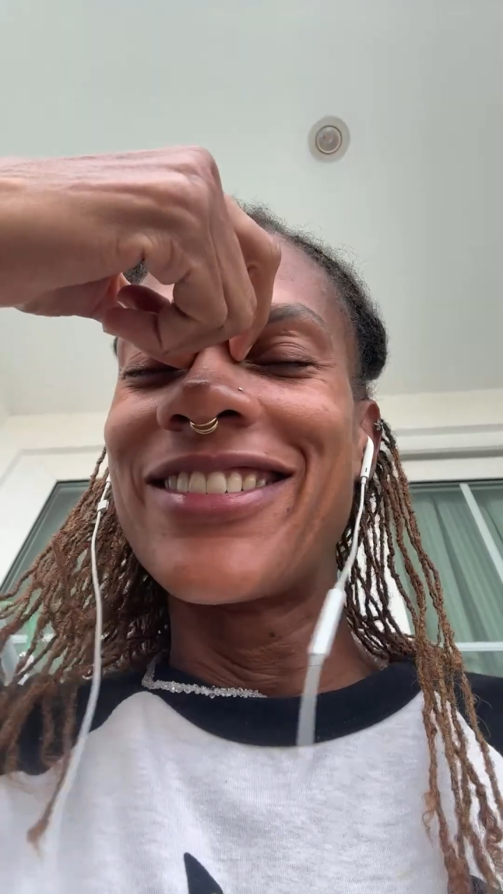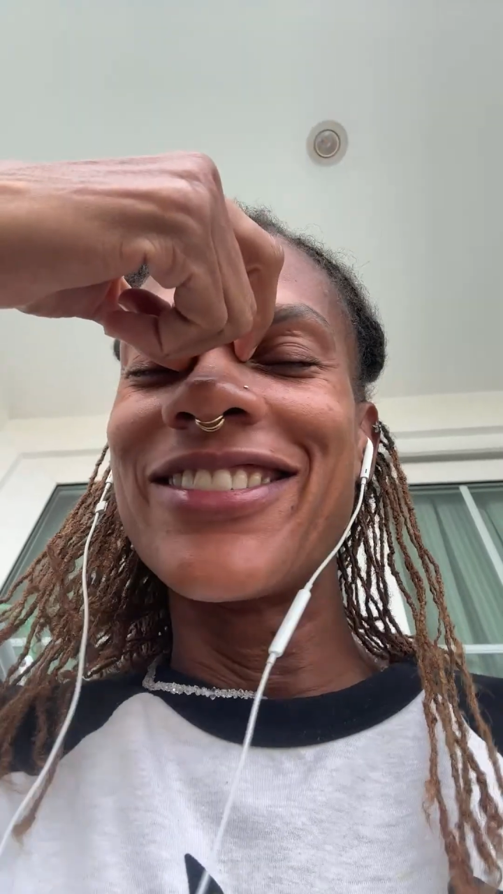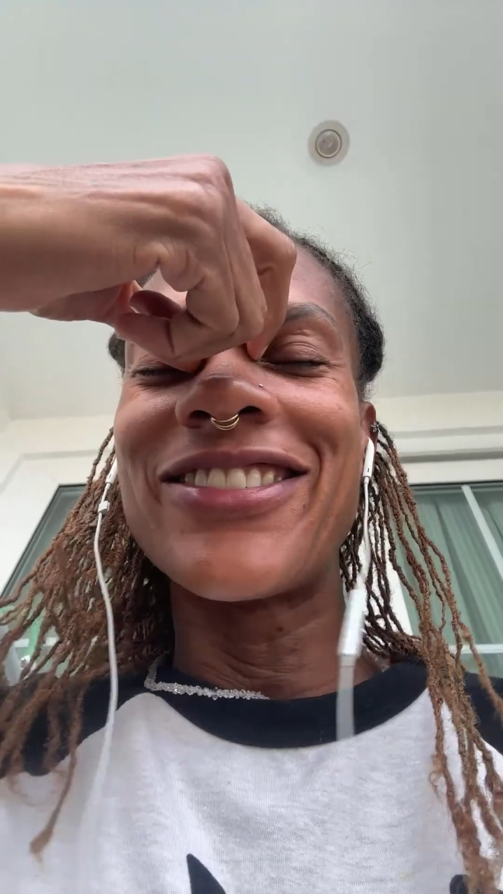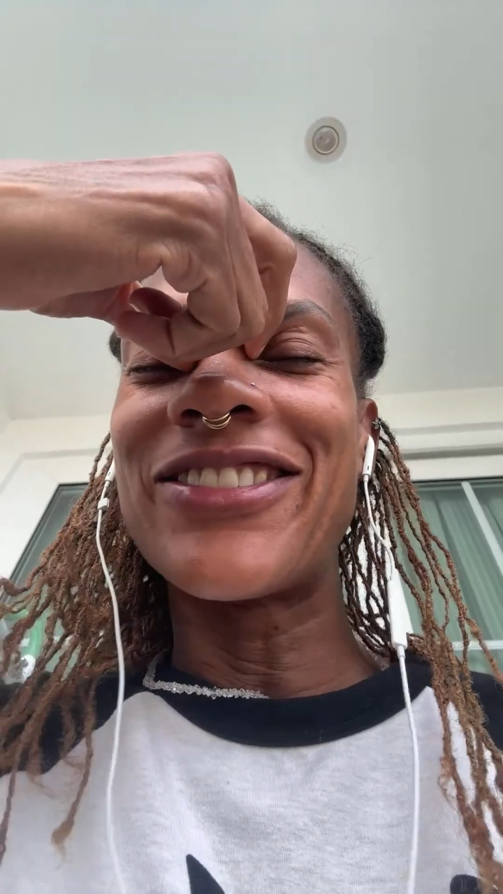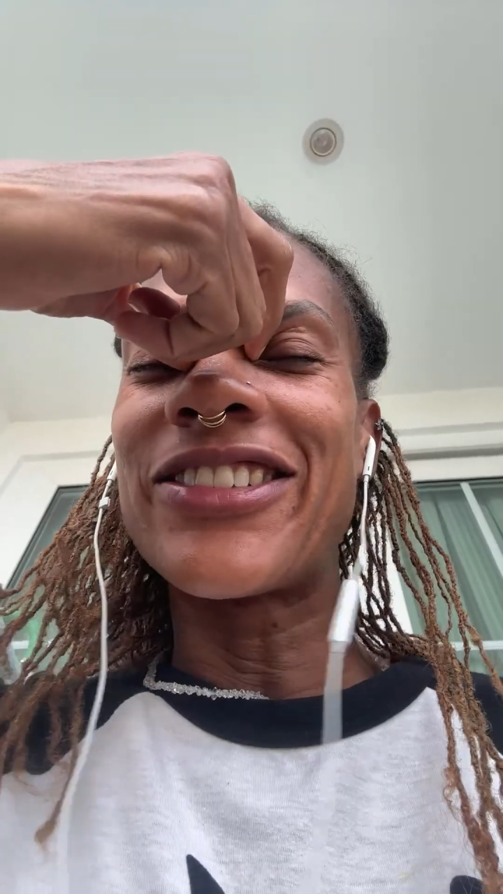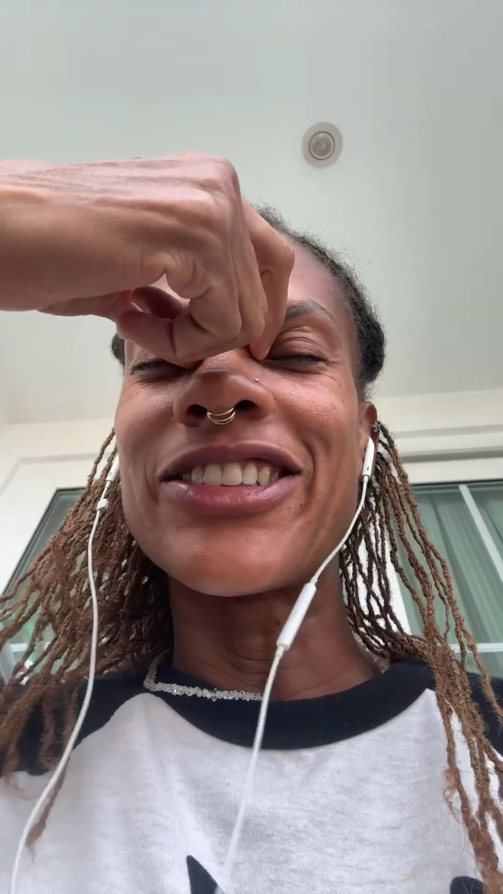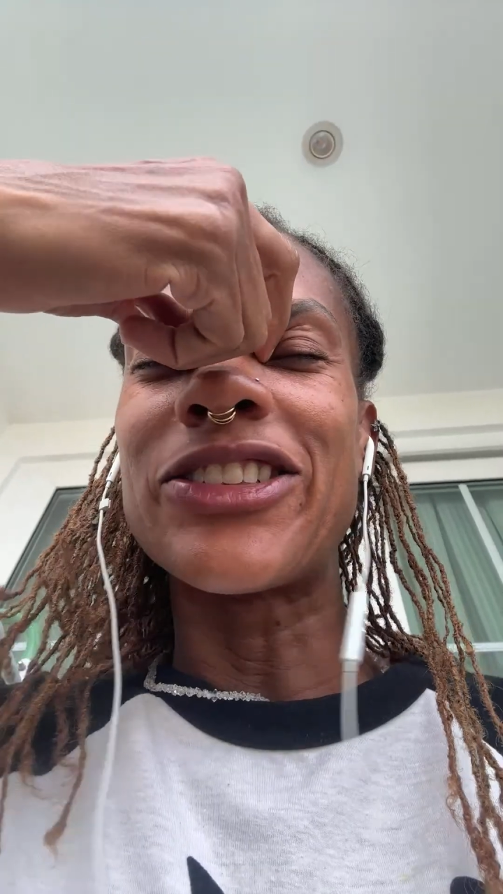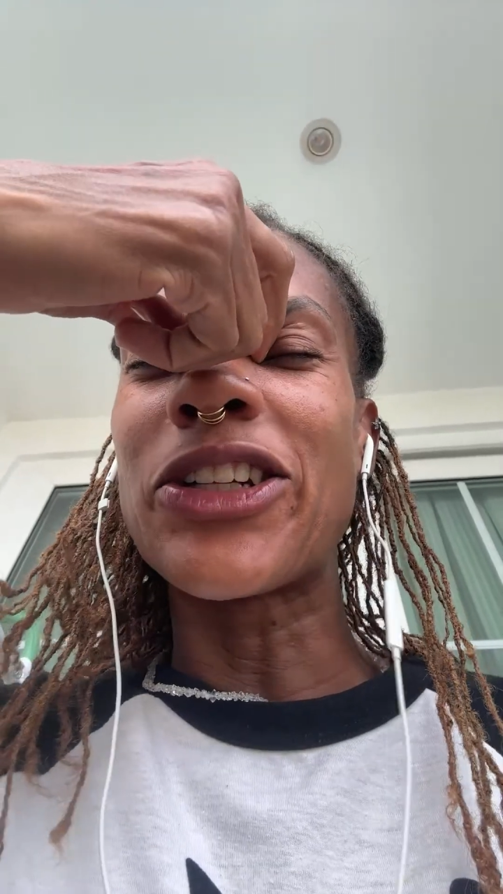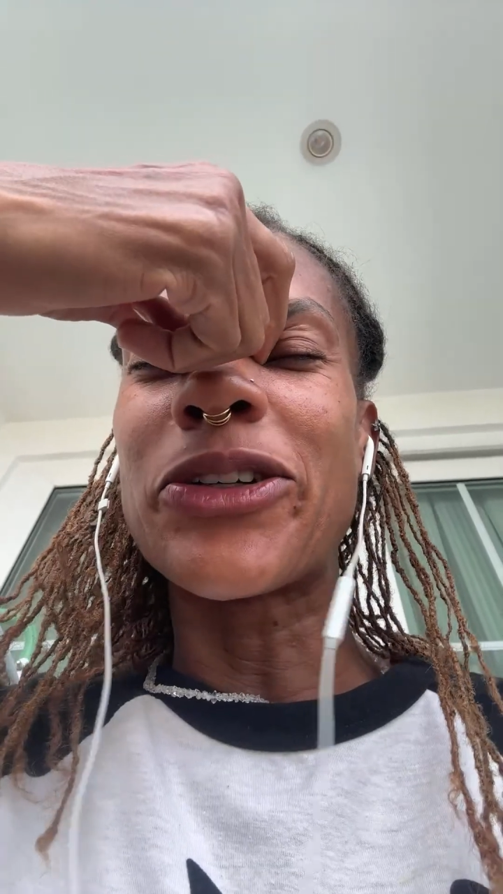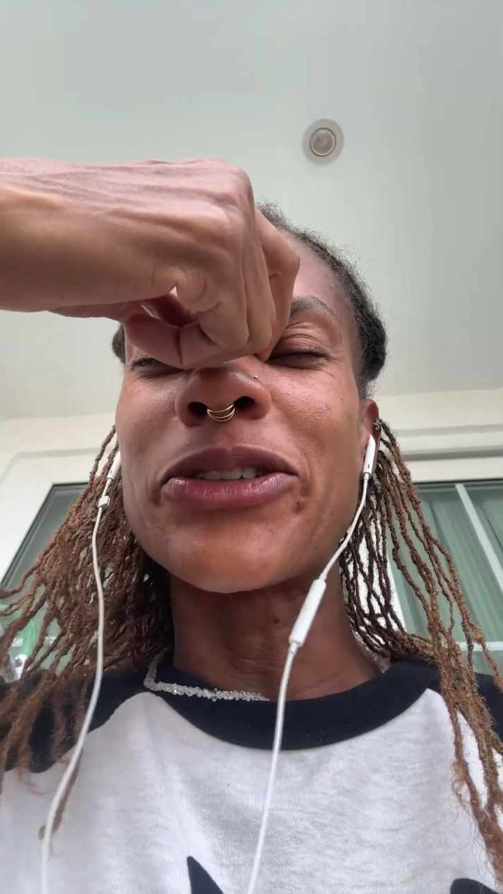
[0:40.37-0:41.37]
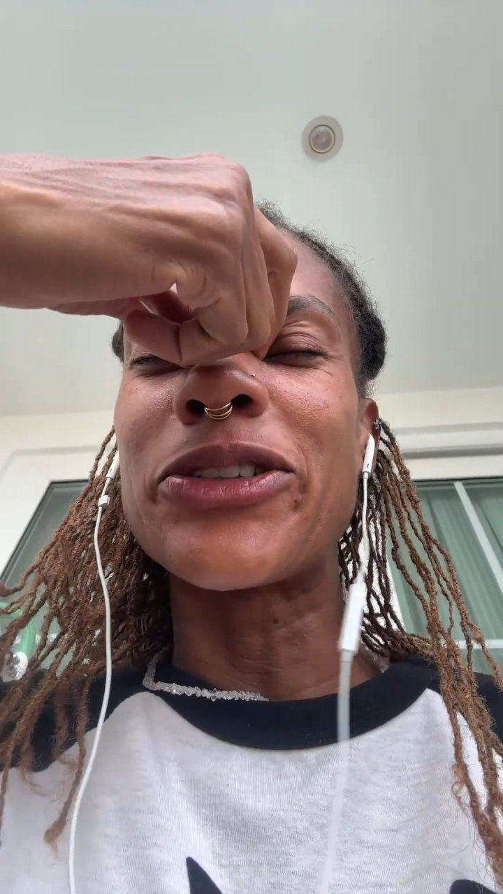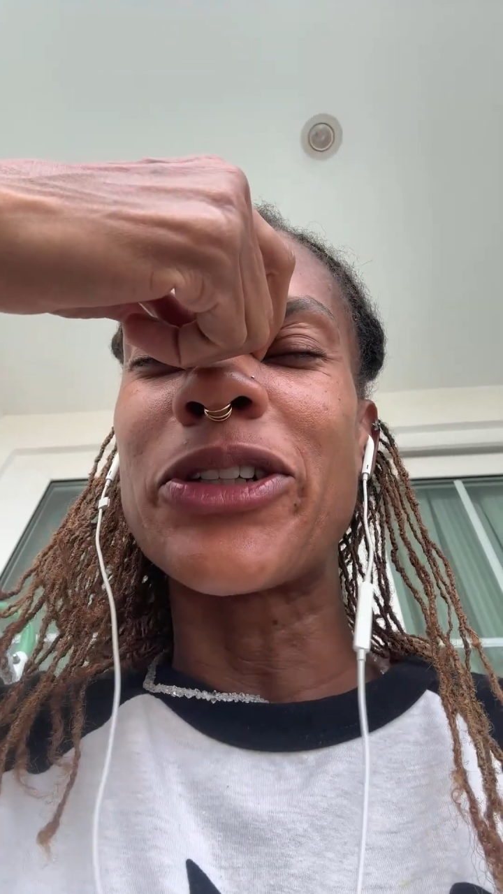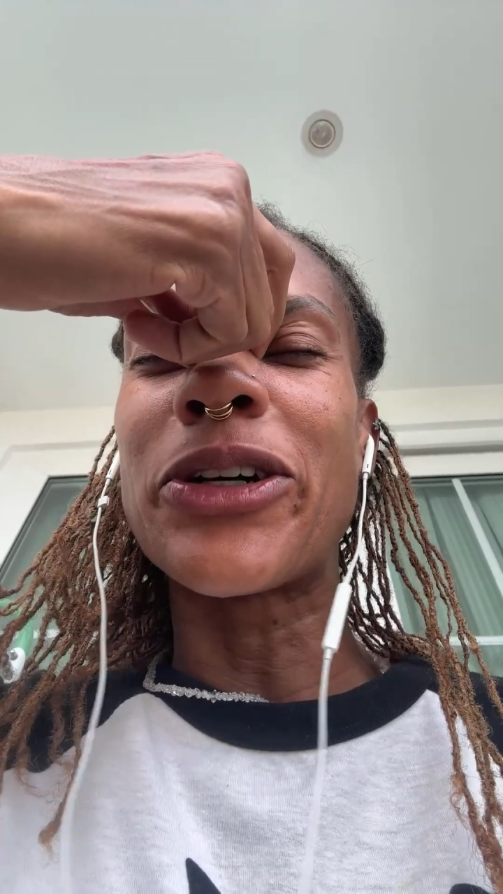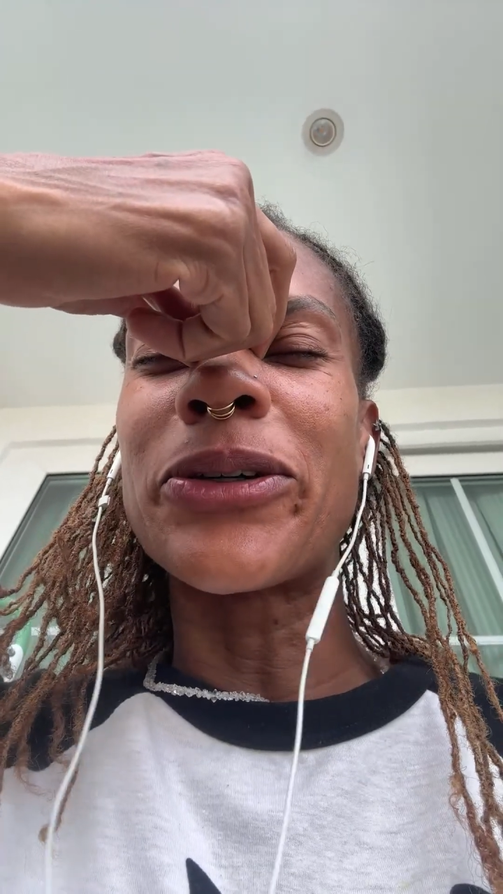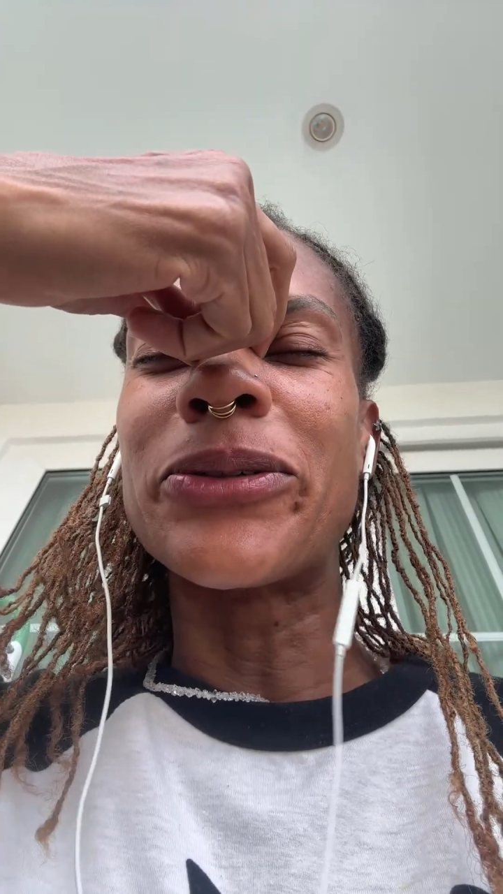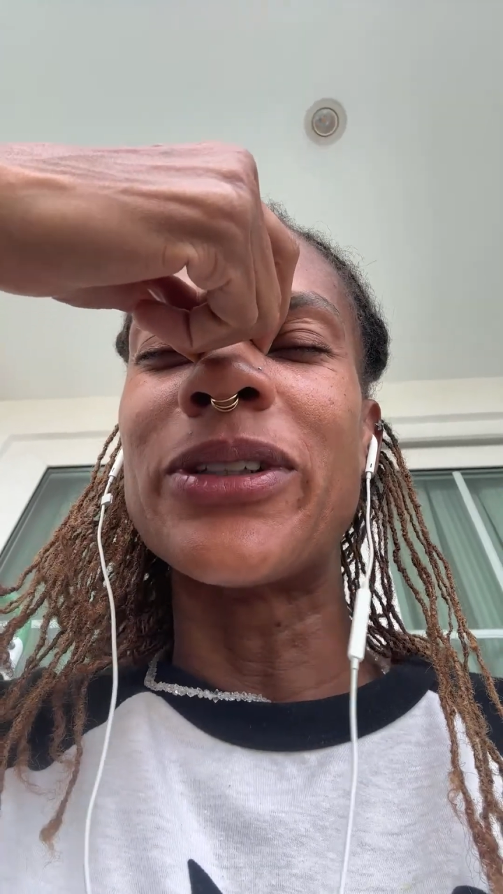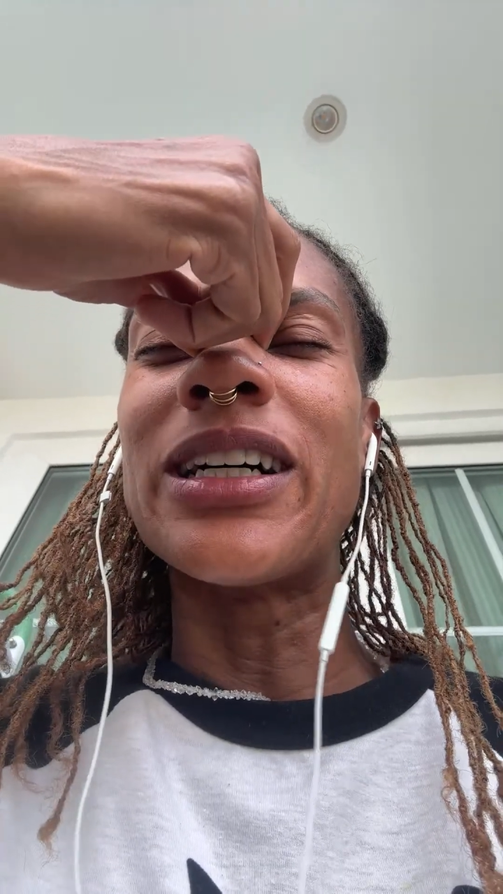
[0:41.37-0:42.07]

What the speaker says: When you know, you know.